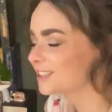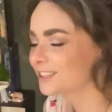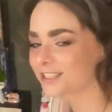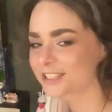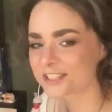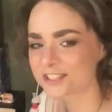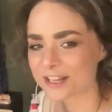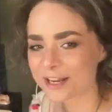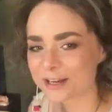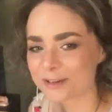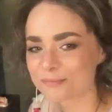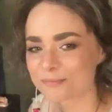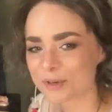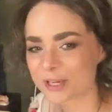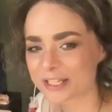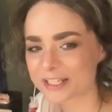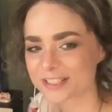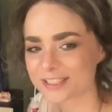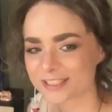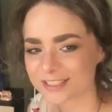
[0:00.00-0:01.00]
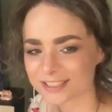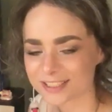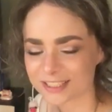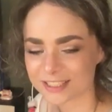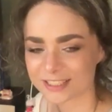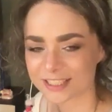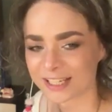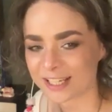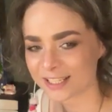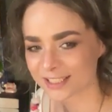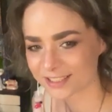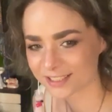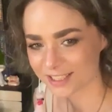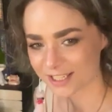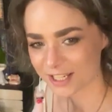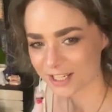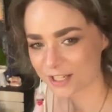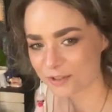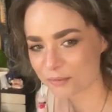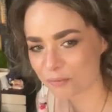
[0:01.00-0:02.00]
this time, but yeah,
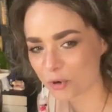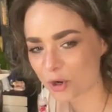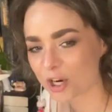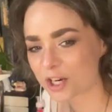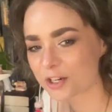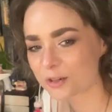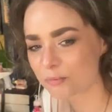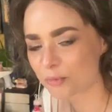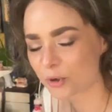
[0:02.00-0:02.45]
more